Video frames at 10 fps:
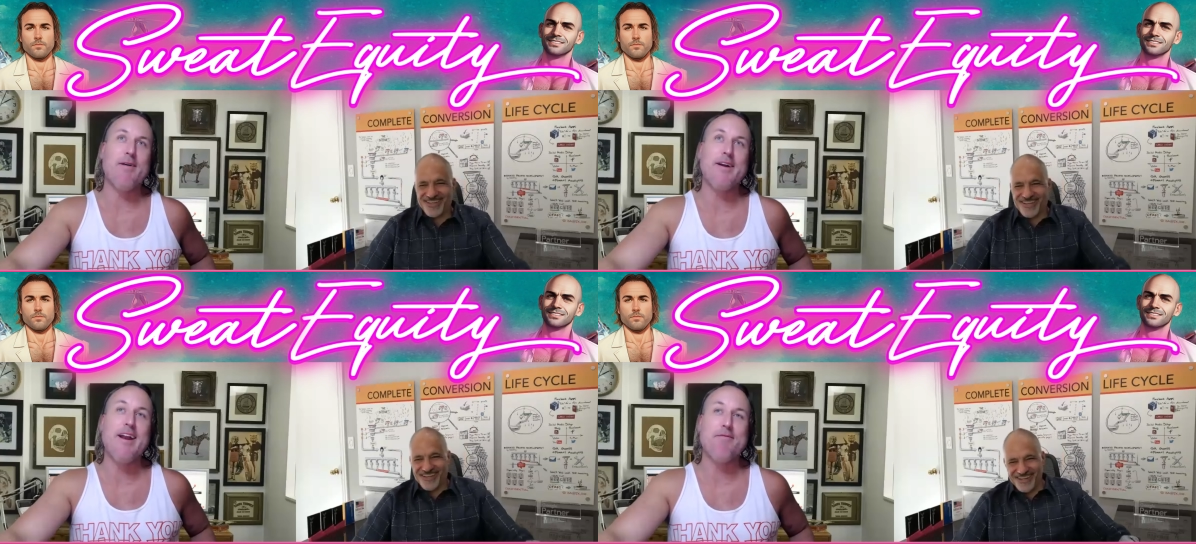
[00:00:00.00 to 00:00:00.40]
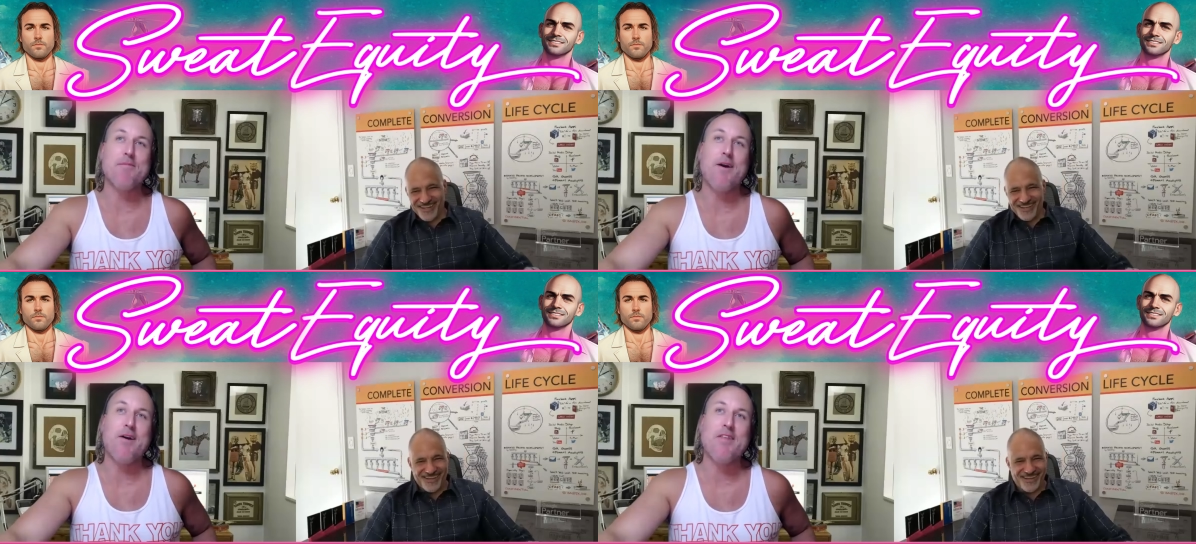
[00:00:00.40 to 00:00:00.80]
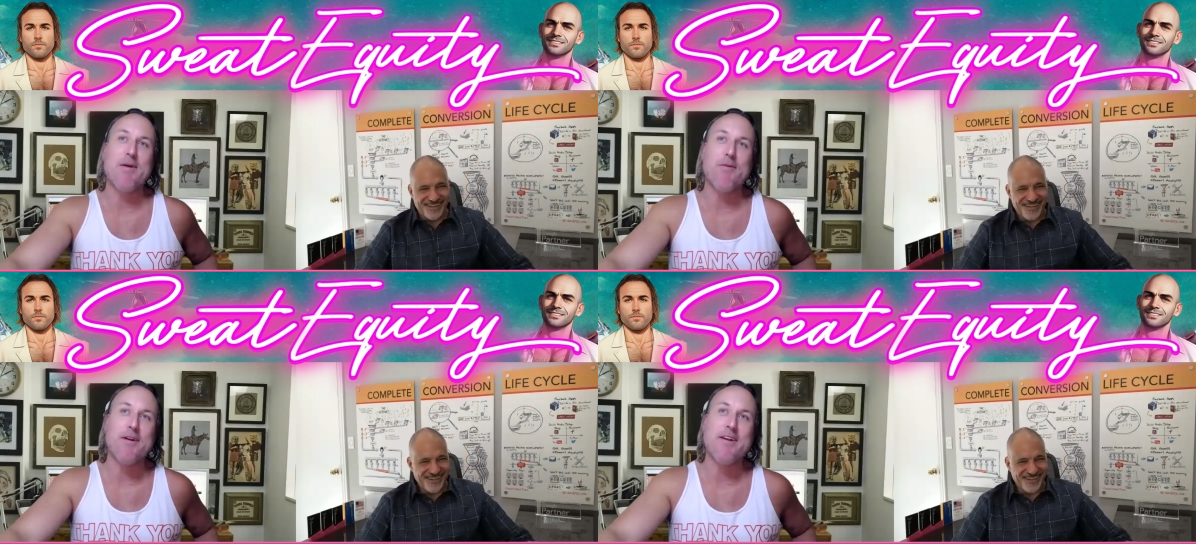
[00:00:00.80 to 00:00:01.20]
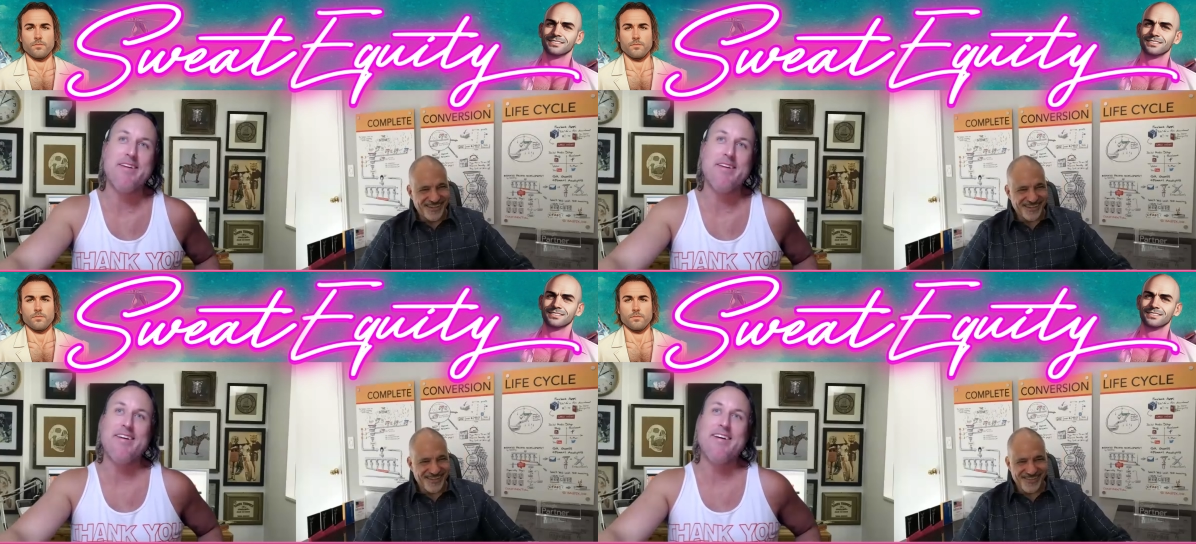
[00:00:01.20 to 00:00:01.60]
Speaker 1: I'm gonna have to borrow that one
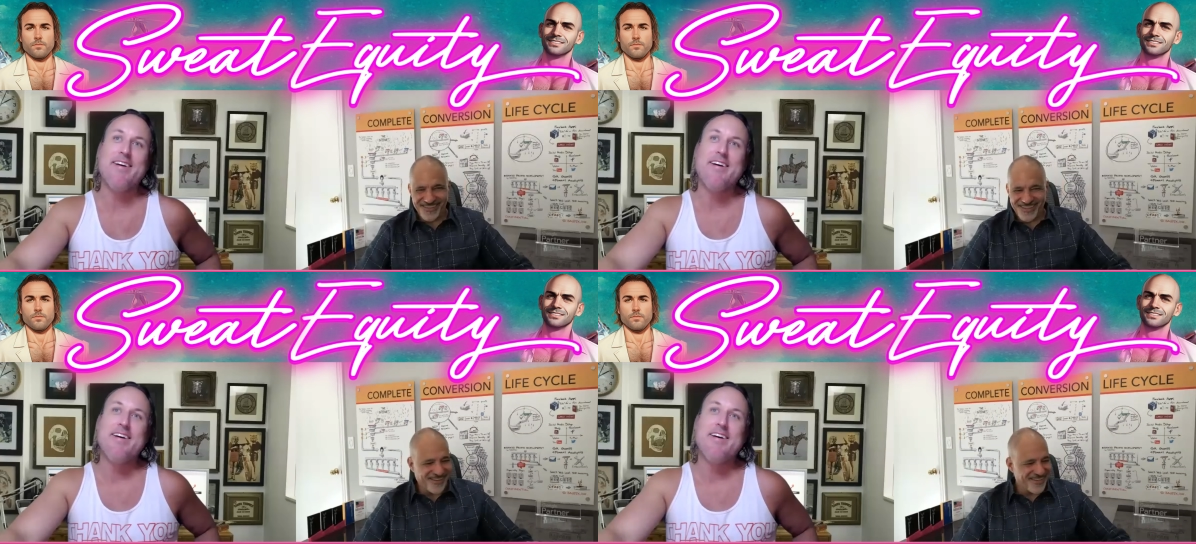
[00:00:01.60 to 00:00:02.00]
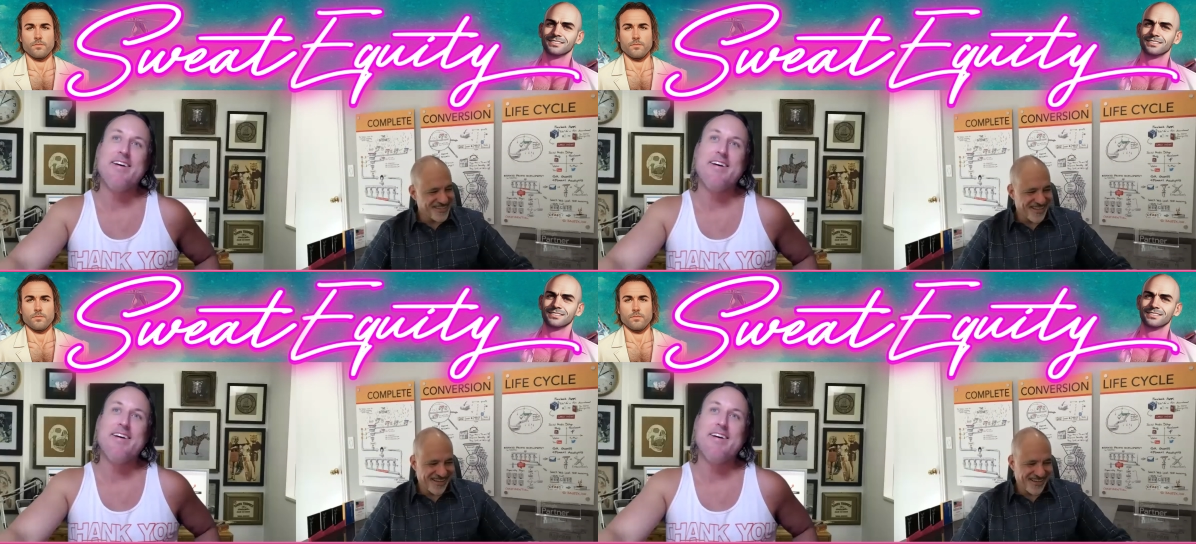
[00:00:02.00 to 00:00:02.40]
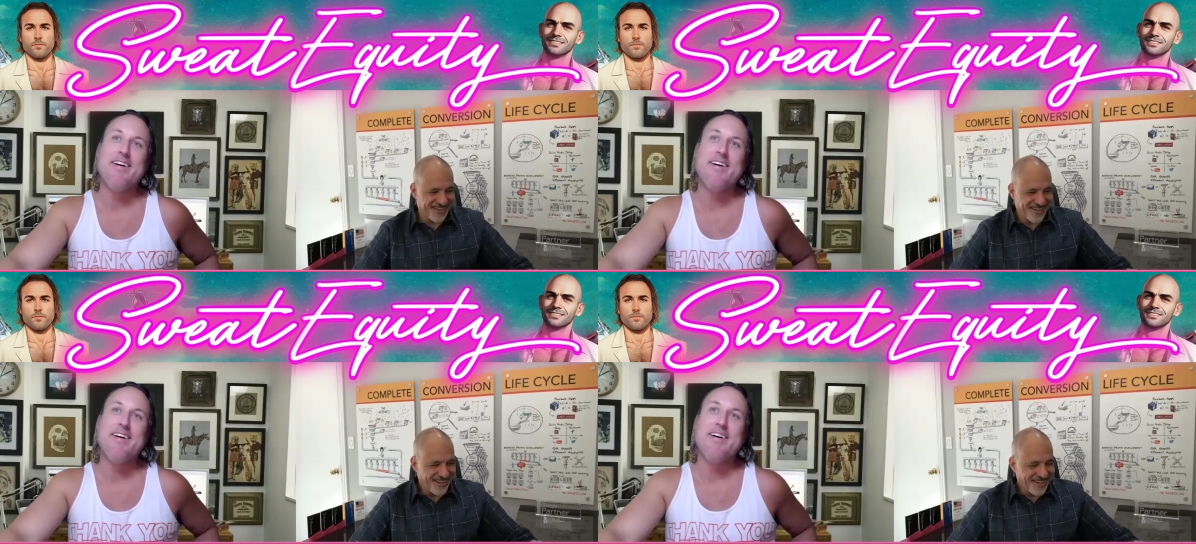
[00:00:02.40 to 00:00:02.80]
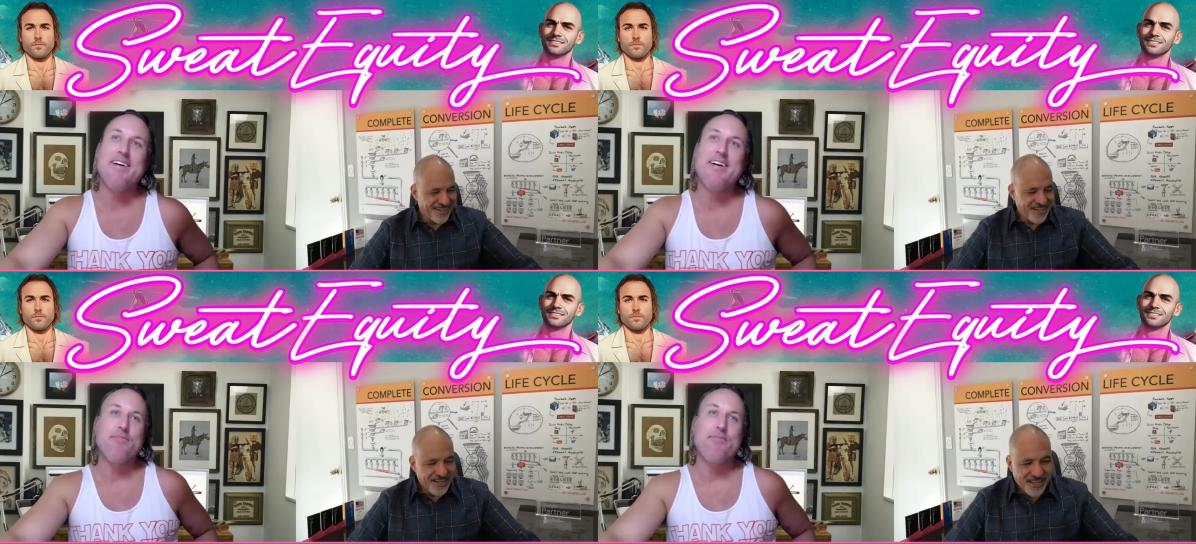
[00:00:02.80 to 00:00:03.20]
Speaker 2: you know, it's like
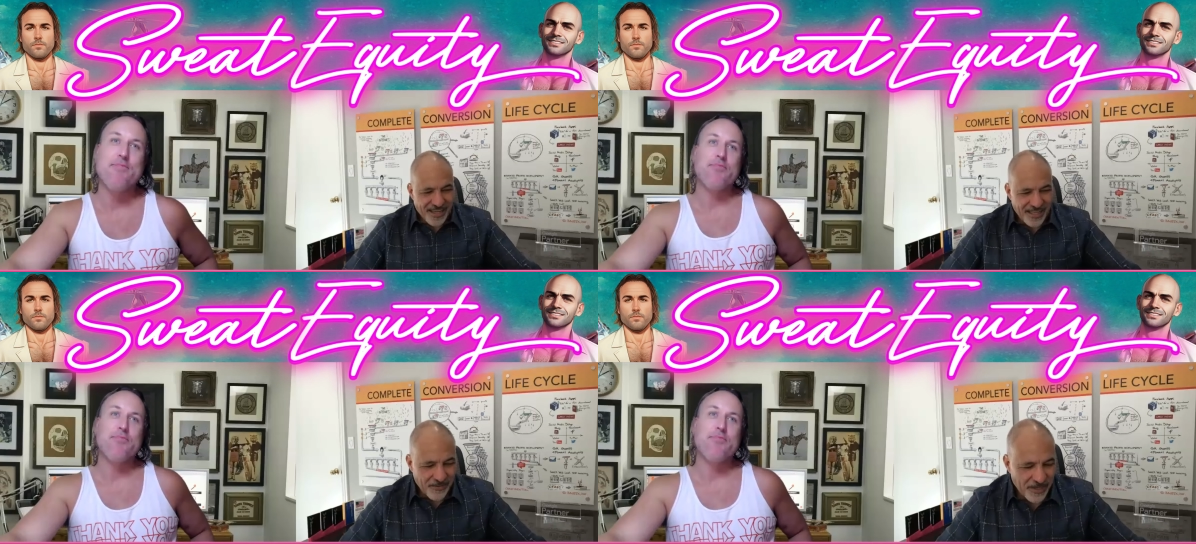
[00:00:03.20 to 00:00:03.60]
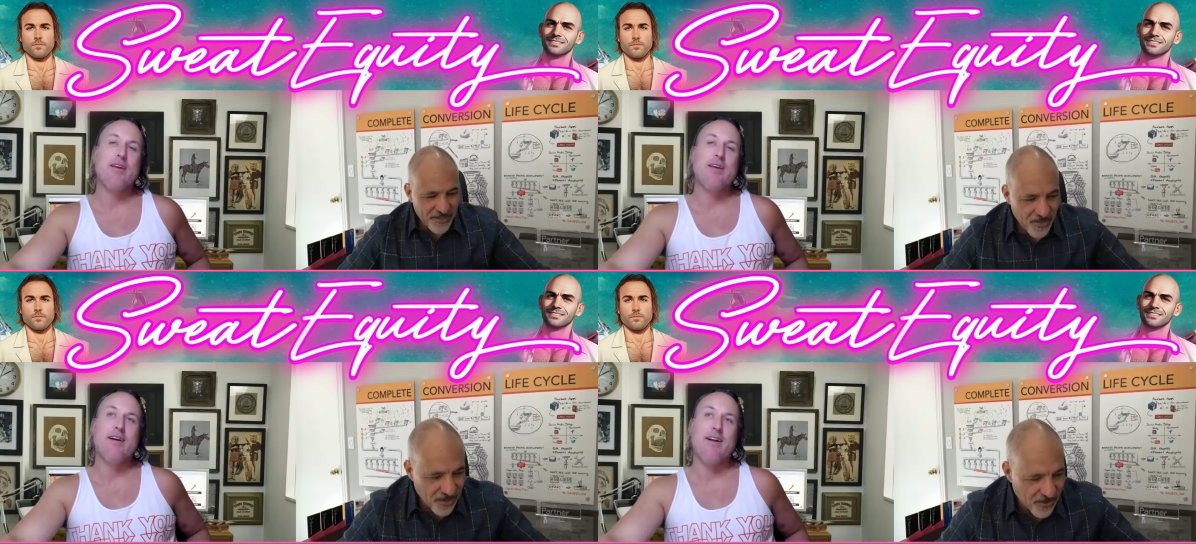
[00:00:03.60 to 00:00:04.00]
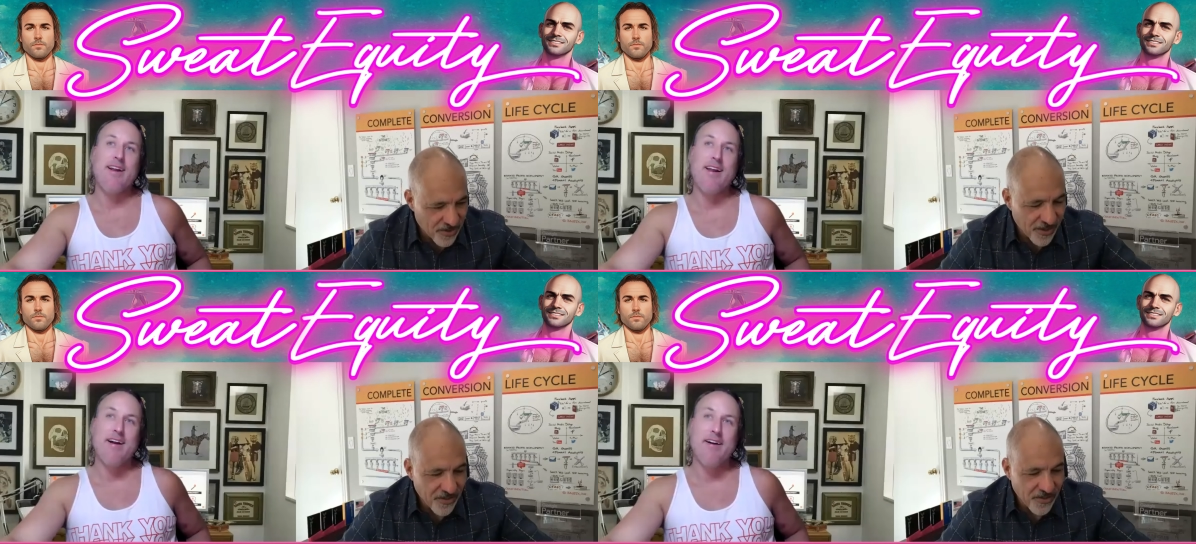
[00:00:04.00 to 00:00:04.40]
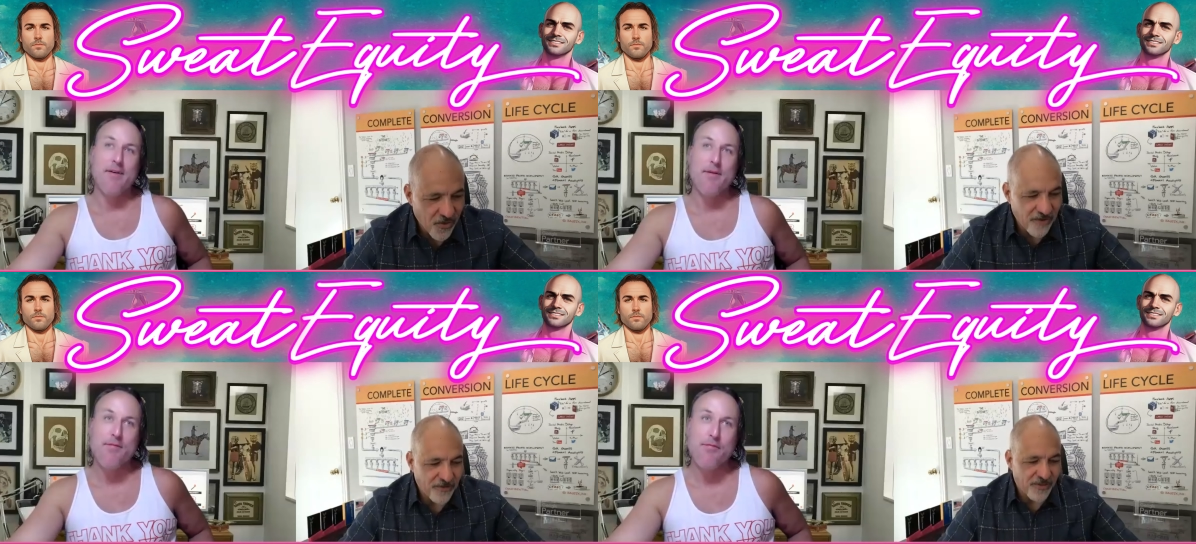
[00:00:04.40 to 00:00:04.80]
anyway. So you think you
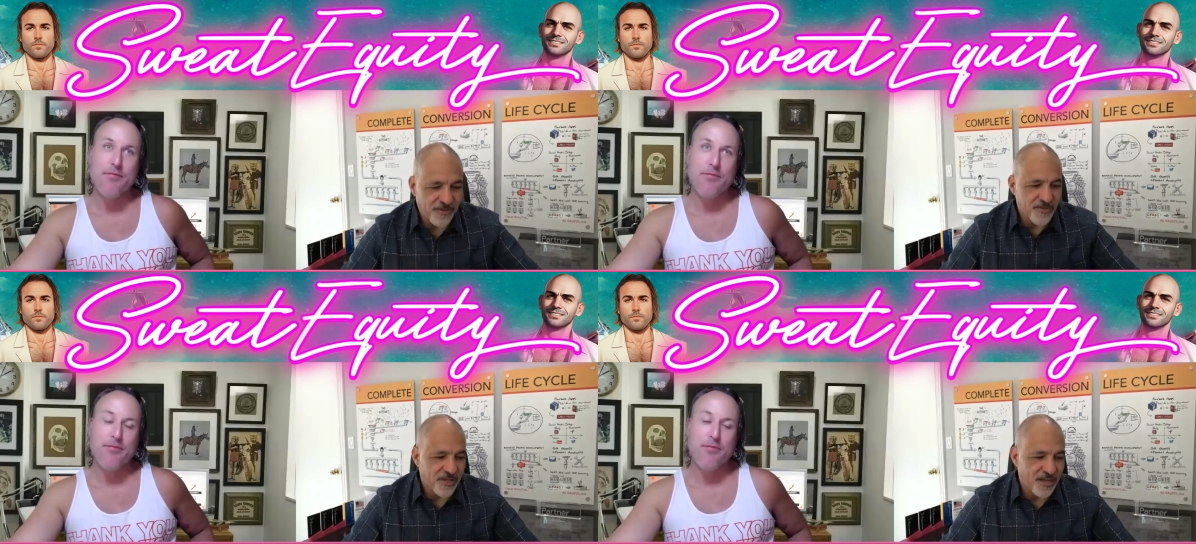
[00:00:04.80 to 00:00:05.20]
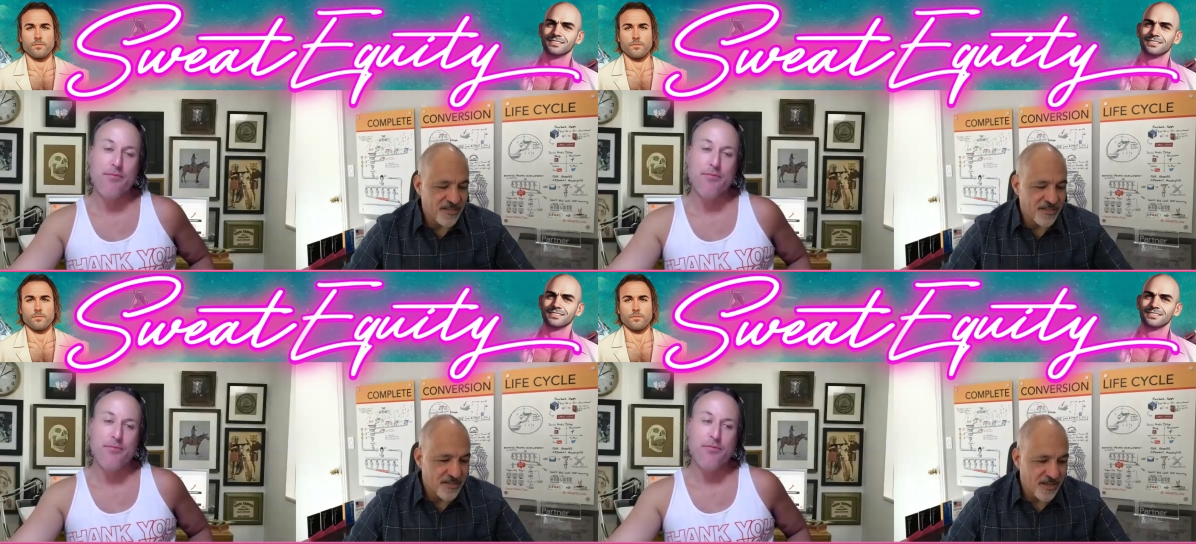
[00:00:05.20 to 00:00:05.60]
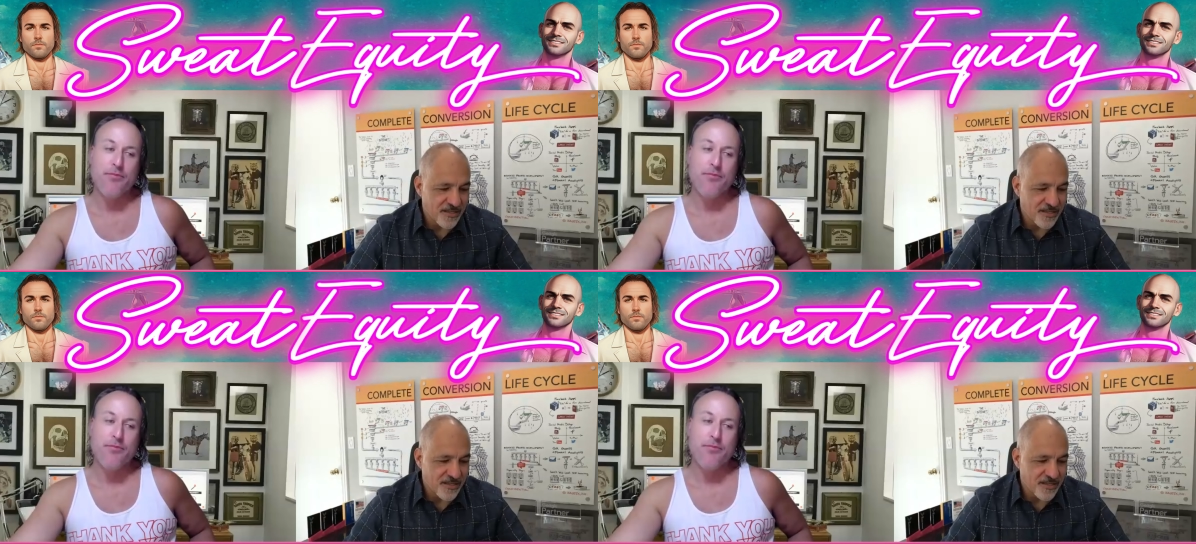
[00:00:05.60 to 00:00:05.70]
know everything. So that's